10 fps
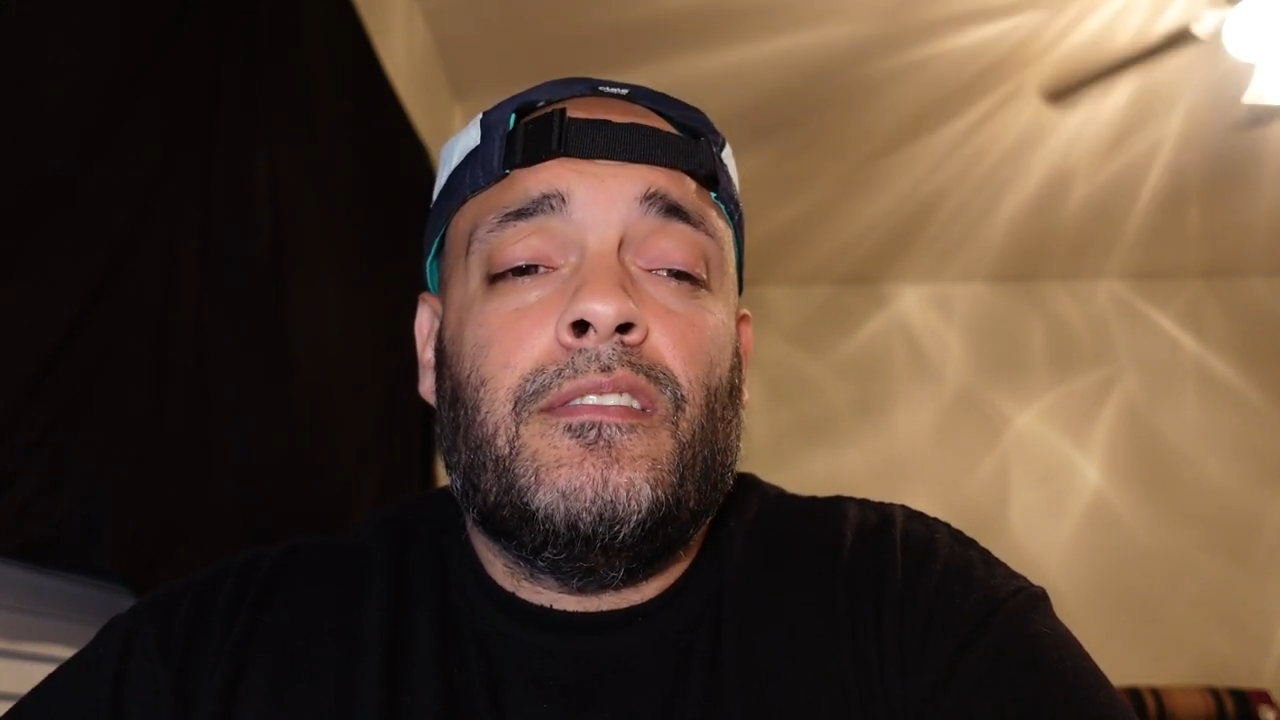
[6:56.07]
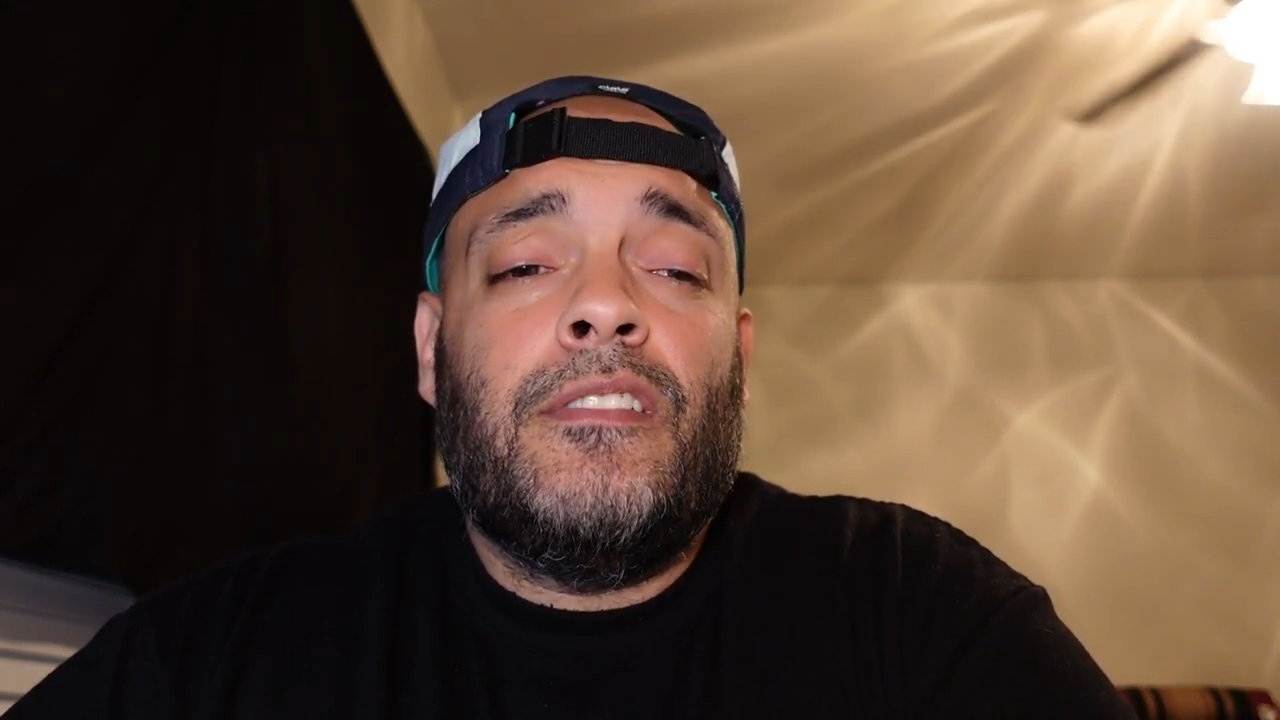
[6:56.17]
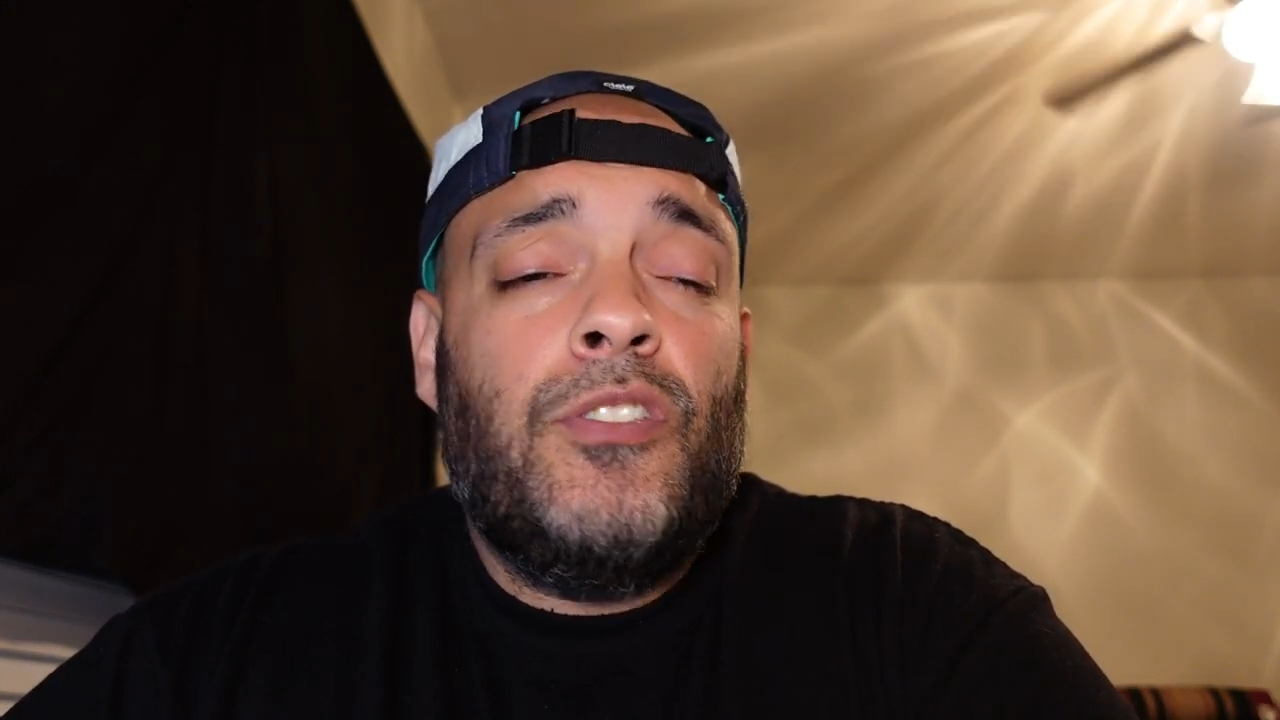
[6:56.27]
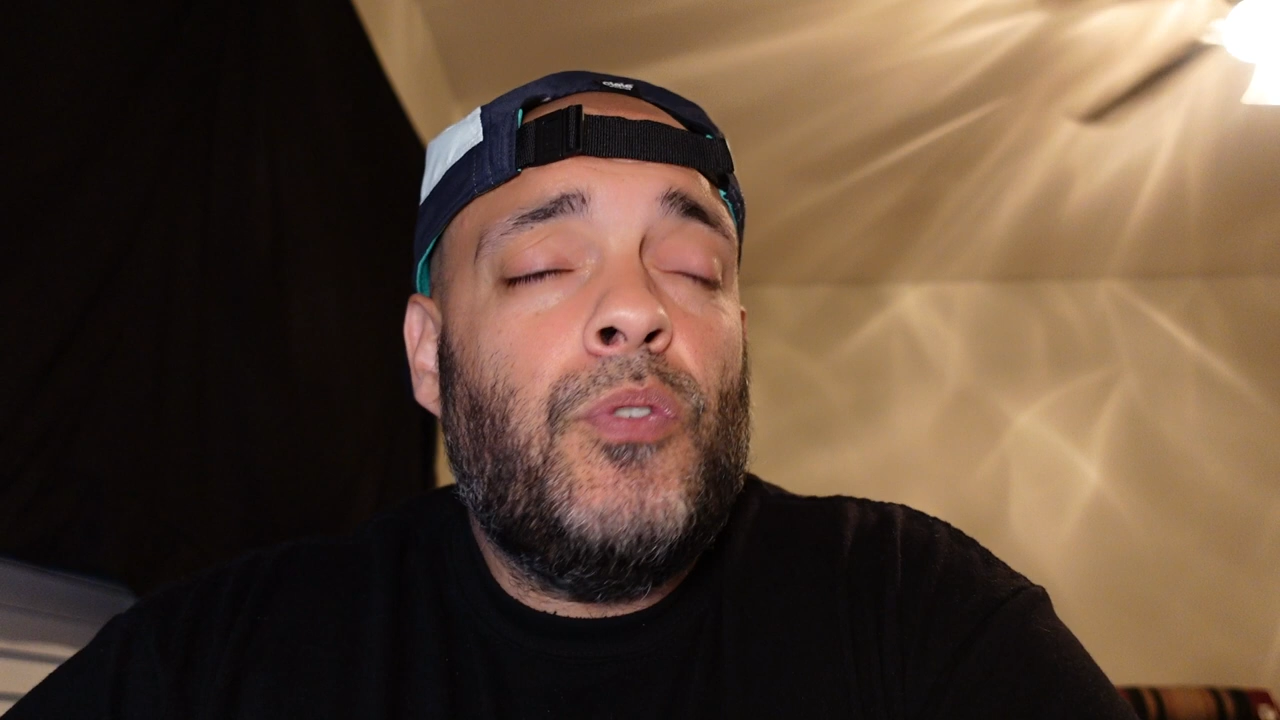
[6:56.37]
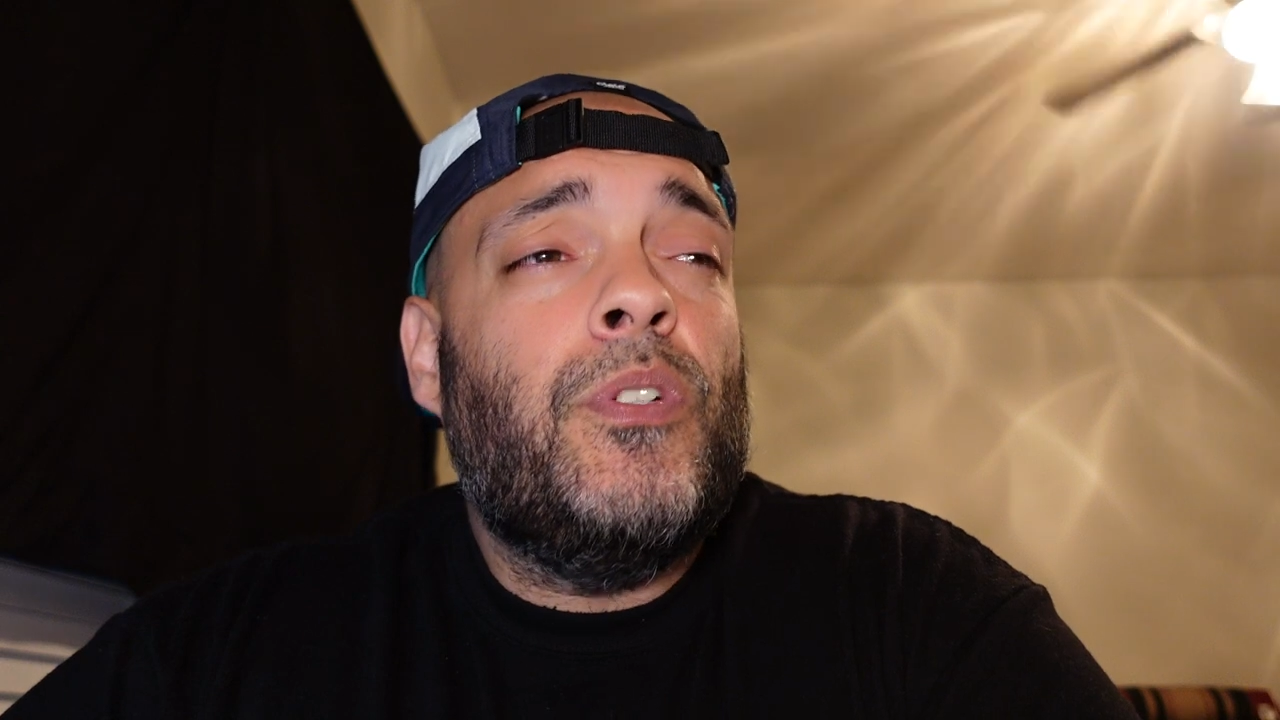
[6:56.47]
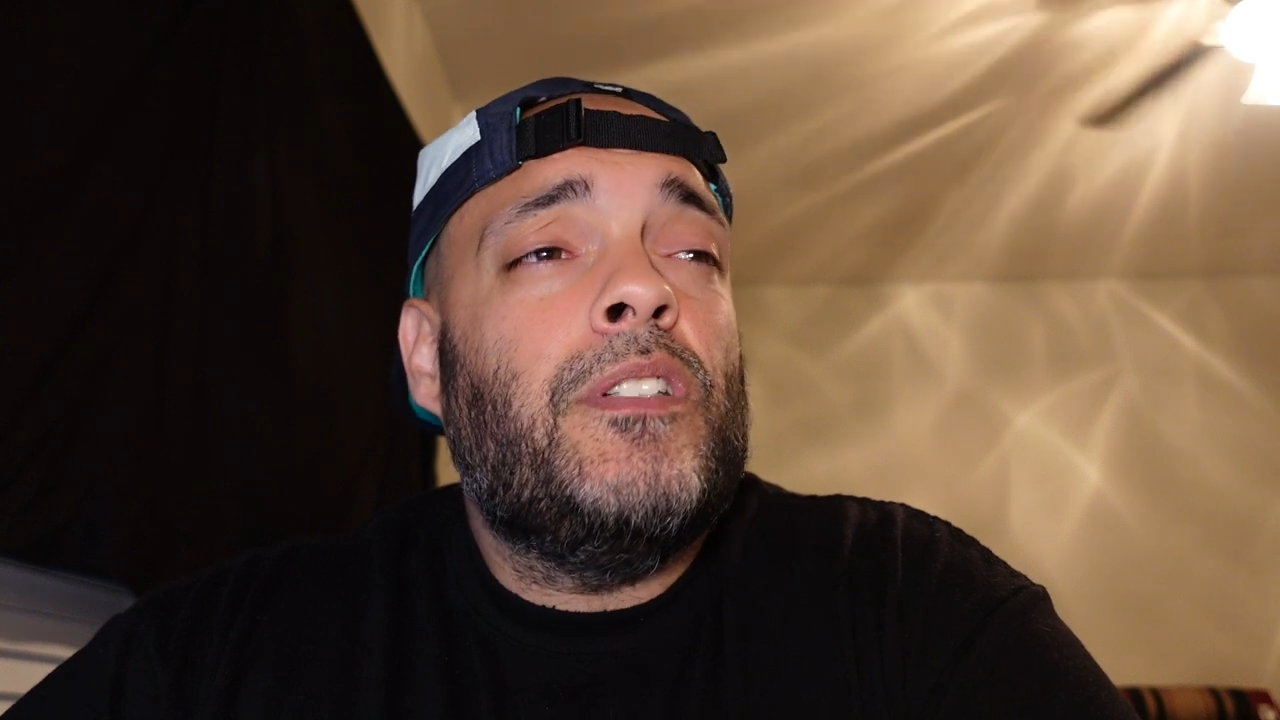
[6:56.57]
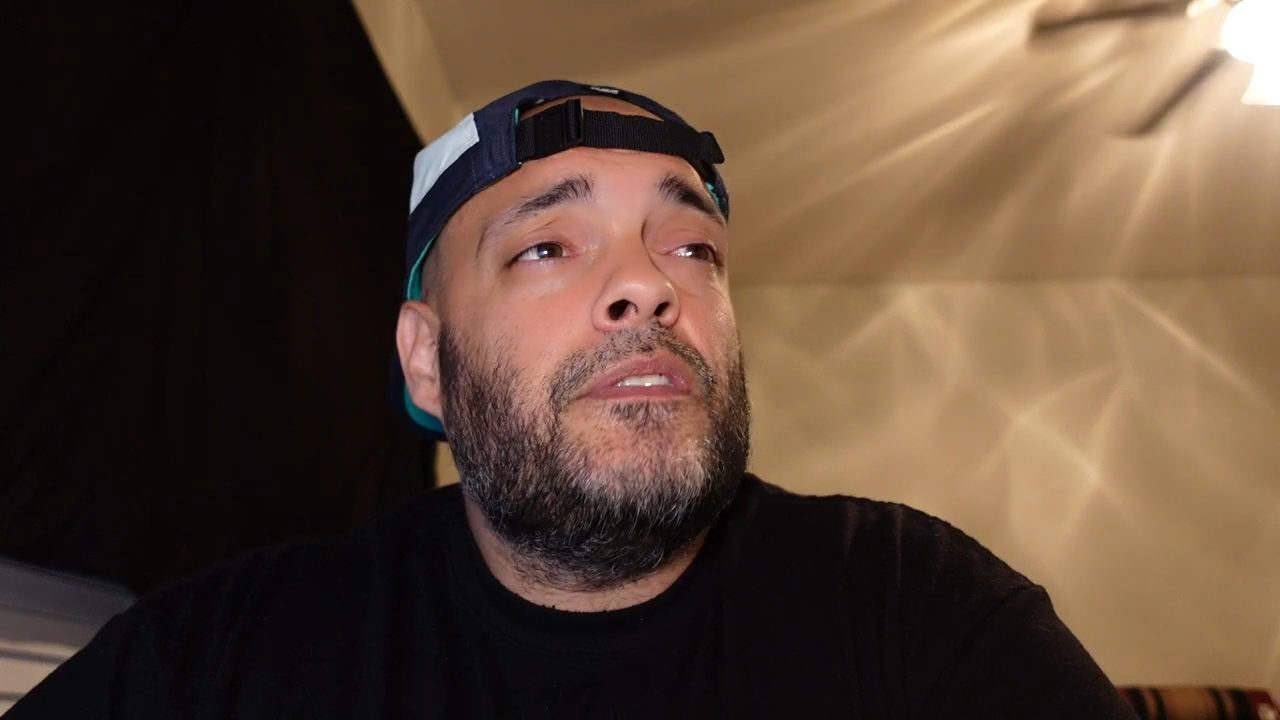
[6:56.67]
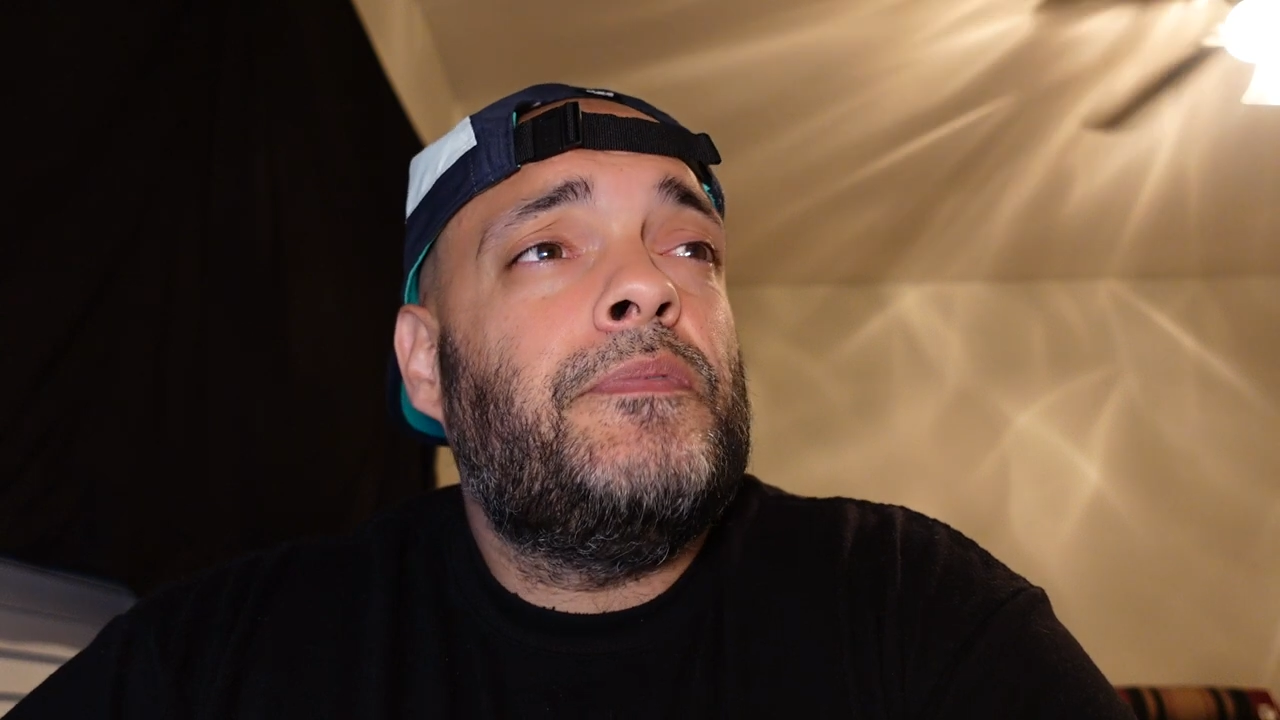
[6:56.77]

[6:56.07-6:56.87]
to do it.